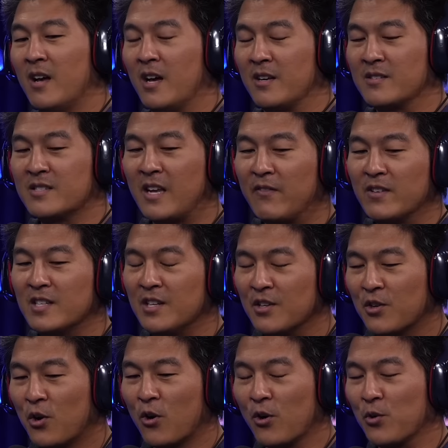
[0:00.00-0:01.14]
17
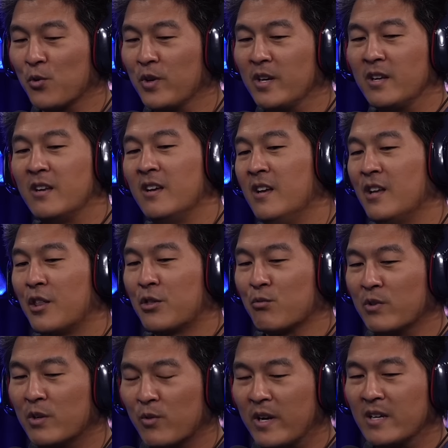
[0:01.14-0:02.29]
car grid,
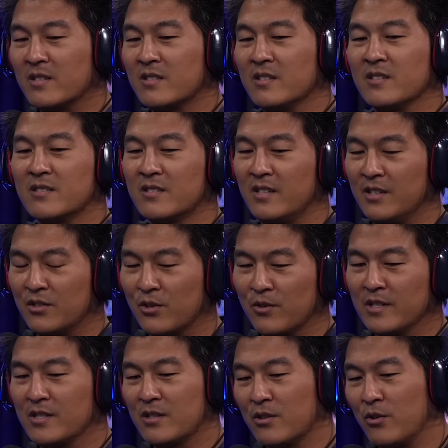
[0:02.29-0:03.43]
3 races,
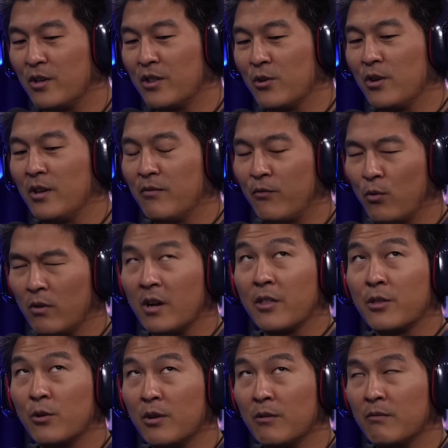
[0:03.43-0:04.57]
endurance, 30
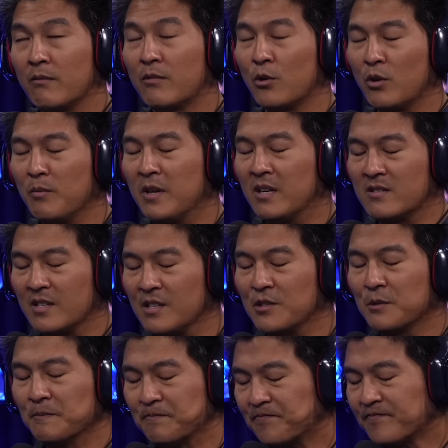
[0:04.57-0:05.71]
minutes each.
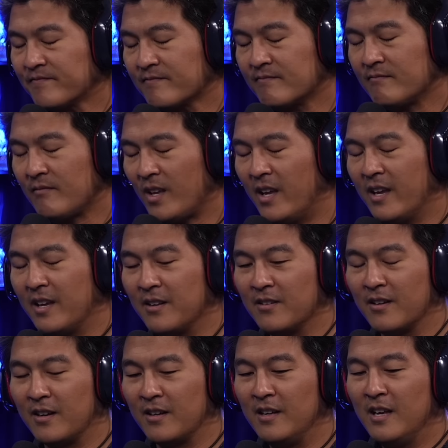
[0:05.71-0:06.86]
And
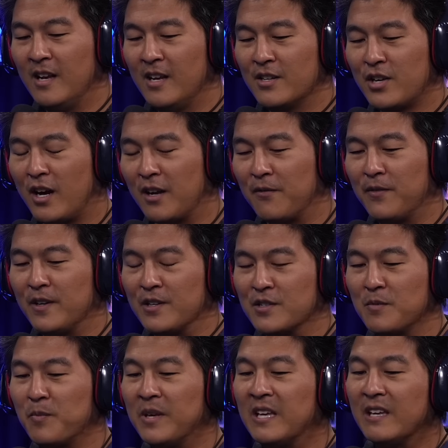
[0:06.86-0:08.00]
Todd
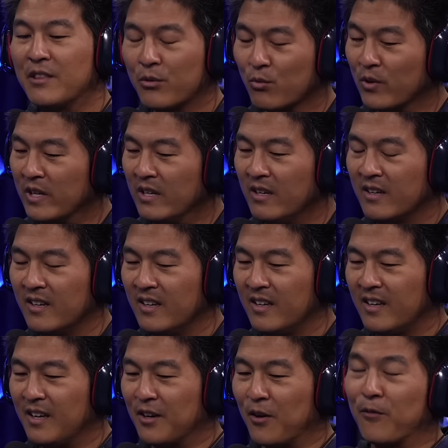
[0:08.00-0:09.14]
finished P3
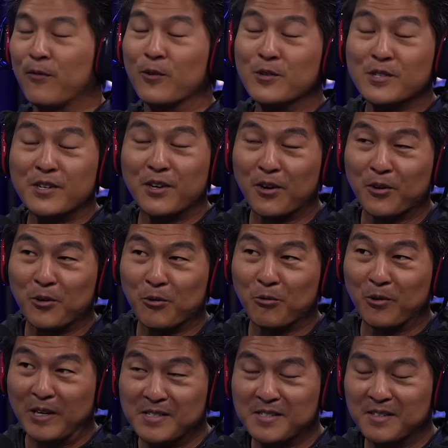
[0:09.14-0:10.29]
in our first inaugural
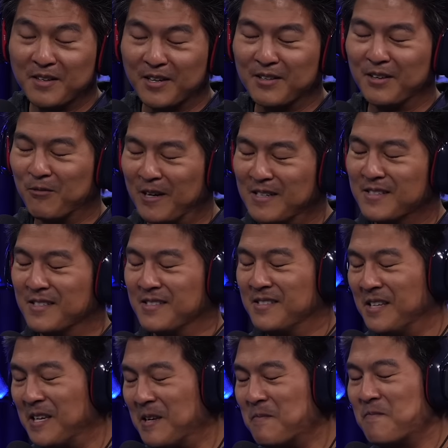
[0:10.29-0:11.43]
race as a
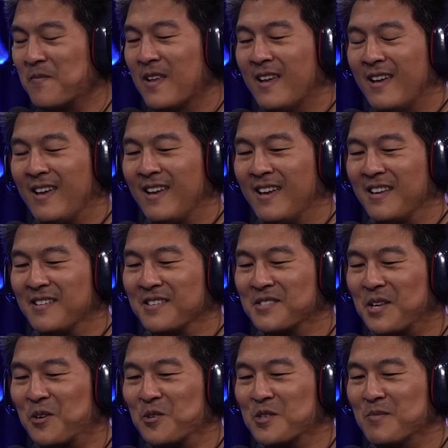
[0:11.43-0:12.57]
team, and
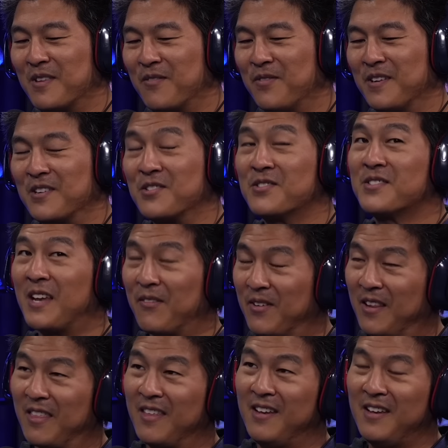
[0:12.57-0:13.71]
Center Smith finished
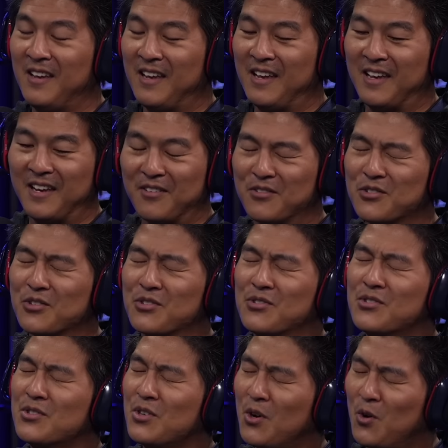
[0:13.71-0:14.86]
7th. And just
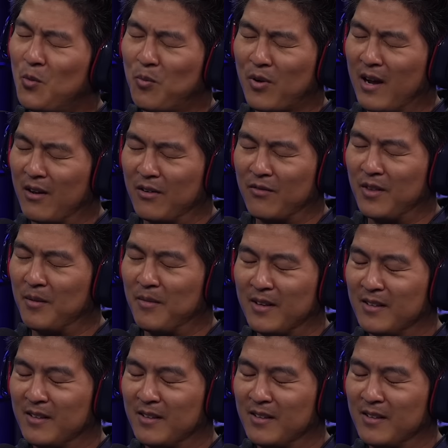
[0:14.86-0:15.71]
so proud of them.